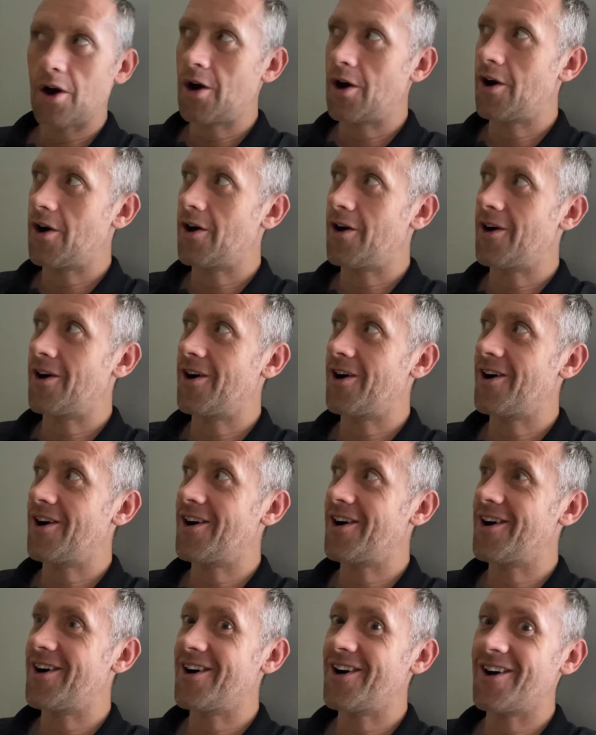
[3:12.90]

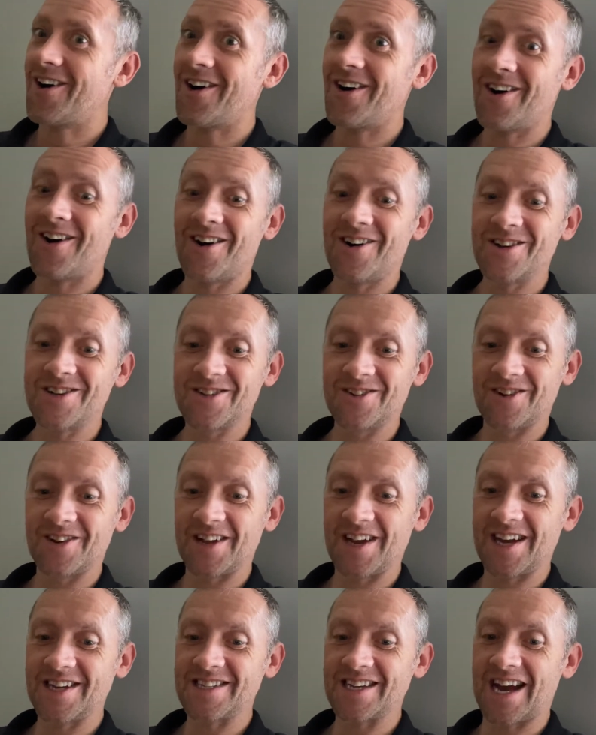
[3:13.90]
Oh, so it
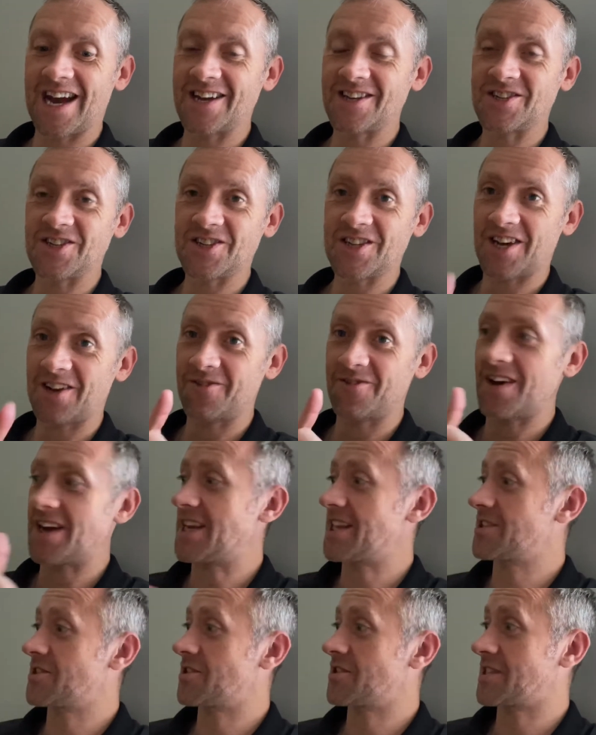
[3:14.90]
is. I just got
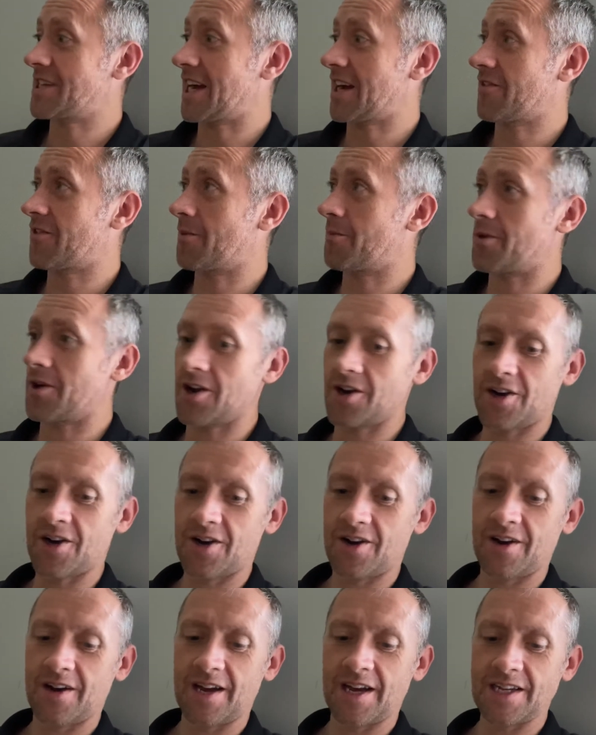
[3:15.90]
invited to check for Browner.
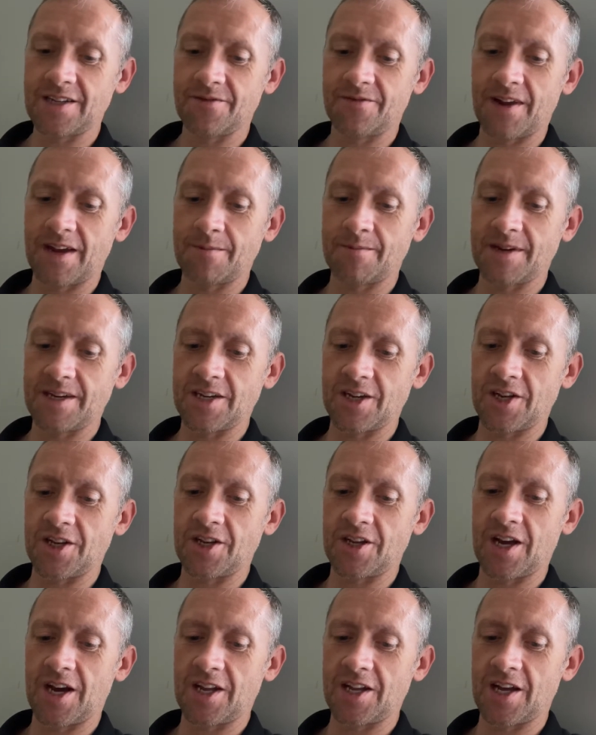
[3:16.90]
He's invited me to
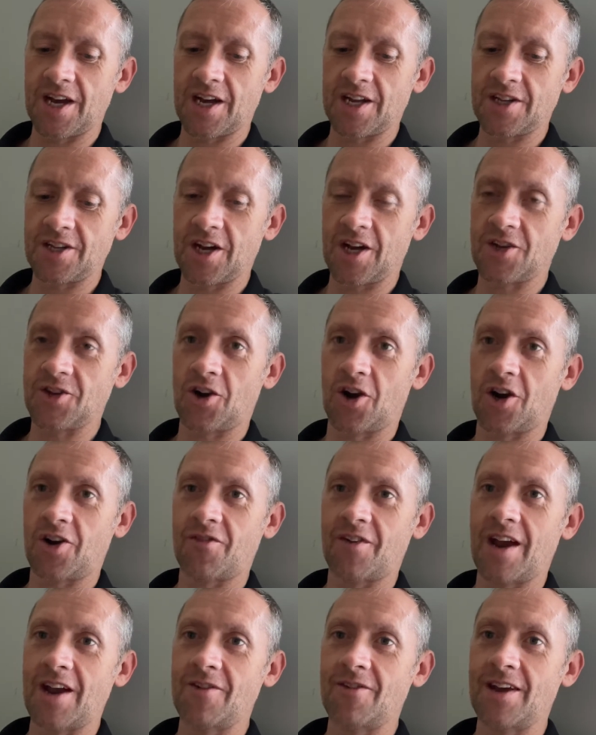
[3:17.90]
a, a, a
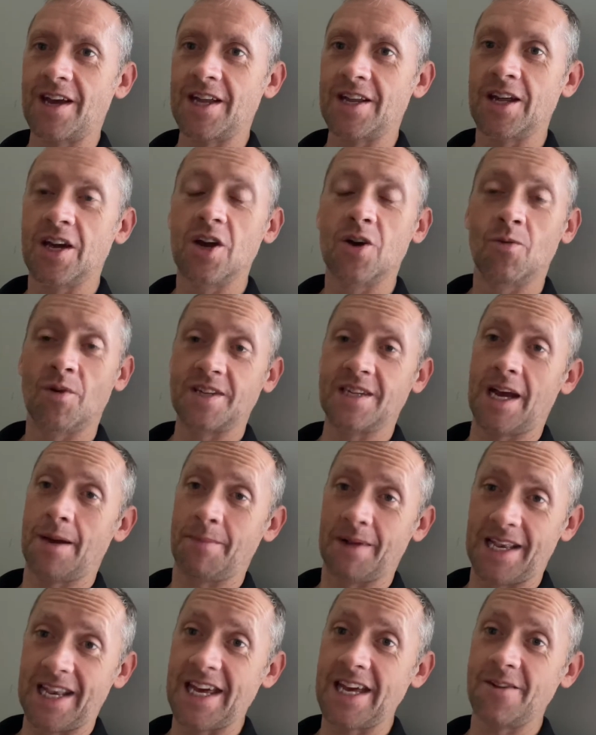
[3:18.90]
ray raid, which I
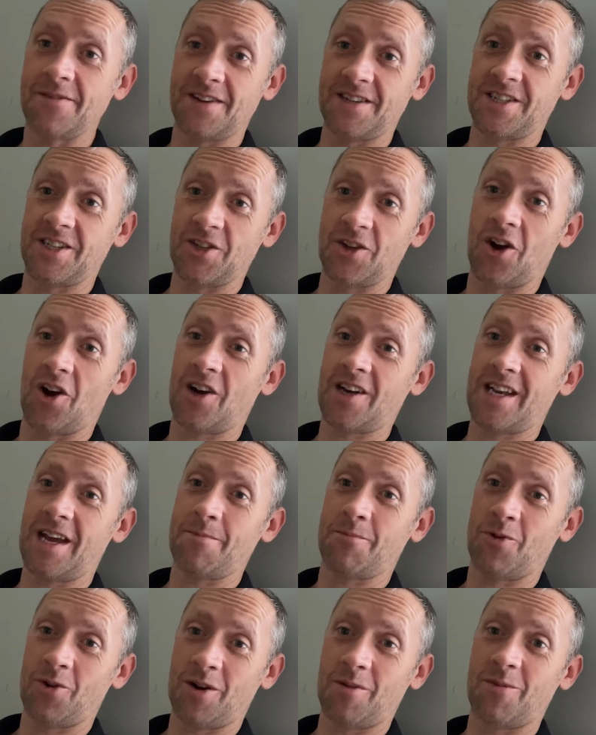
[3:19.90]
believe is the Dark type
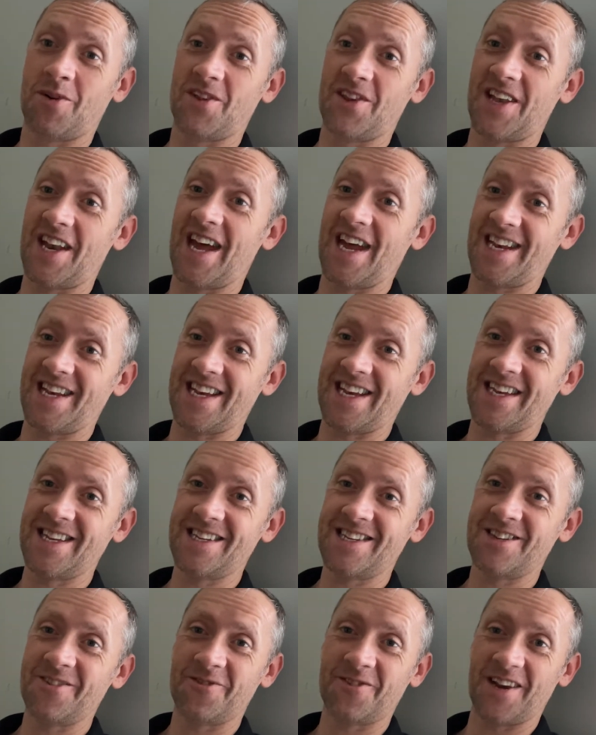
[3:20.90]
Pokemon that I need yeah.
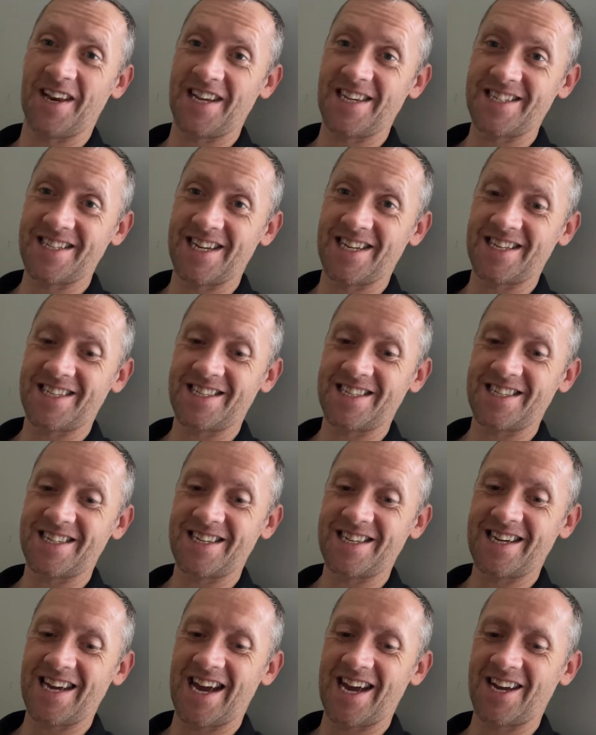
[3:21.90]
to finish this
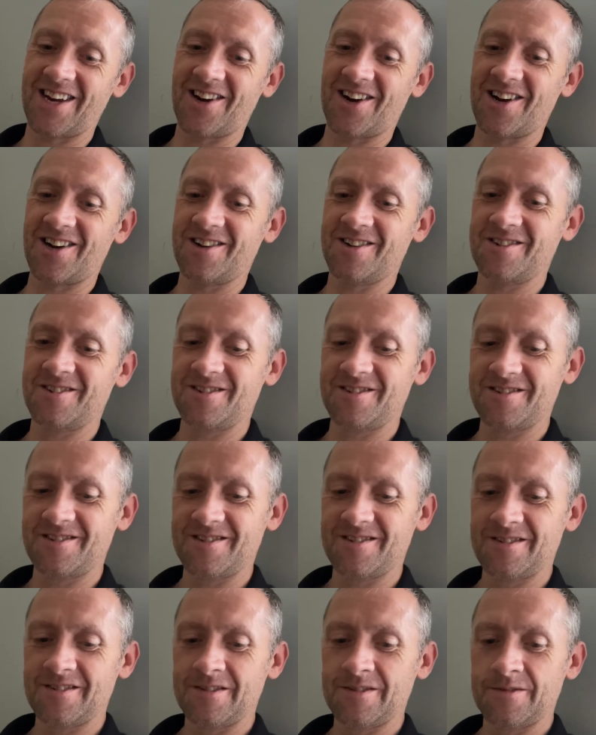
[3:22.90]
yeah, Gengar. It, it,
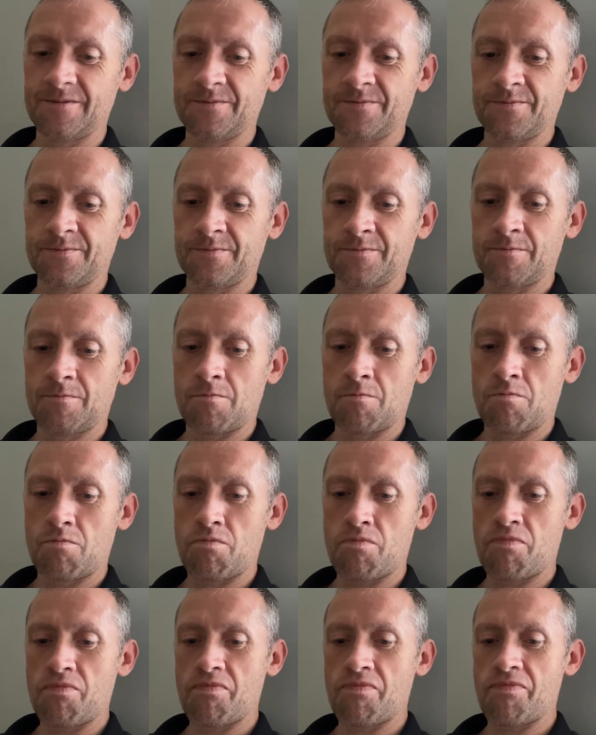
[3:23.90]
it totally doesn't
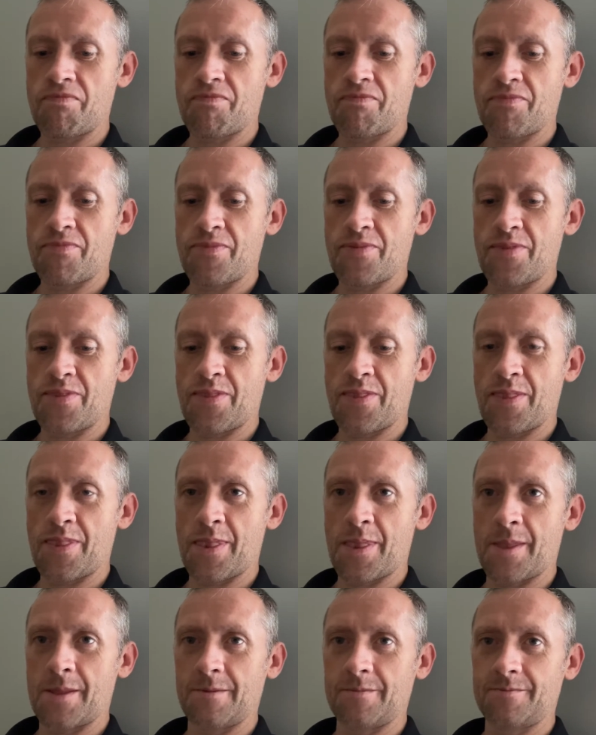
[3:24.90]
have Dark in its
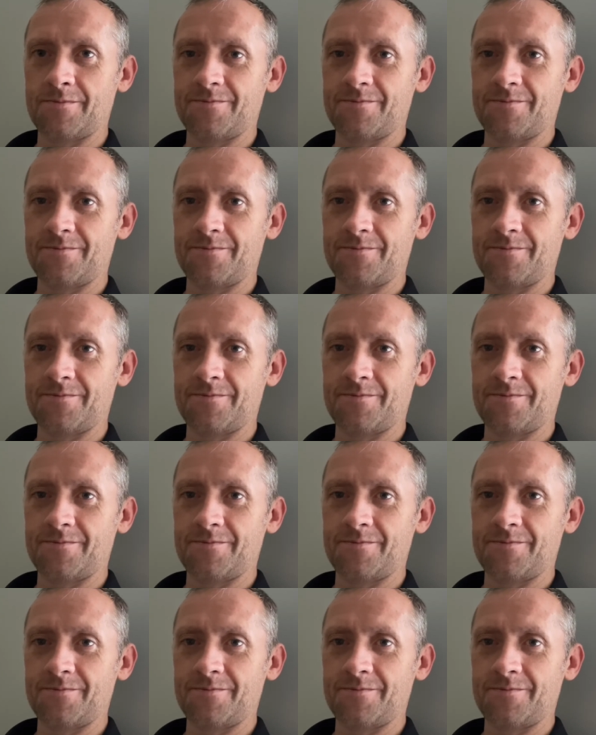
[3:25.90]
name.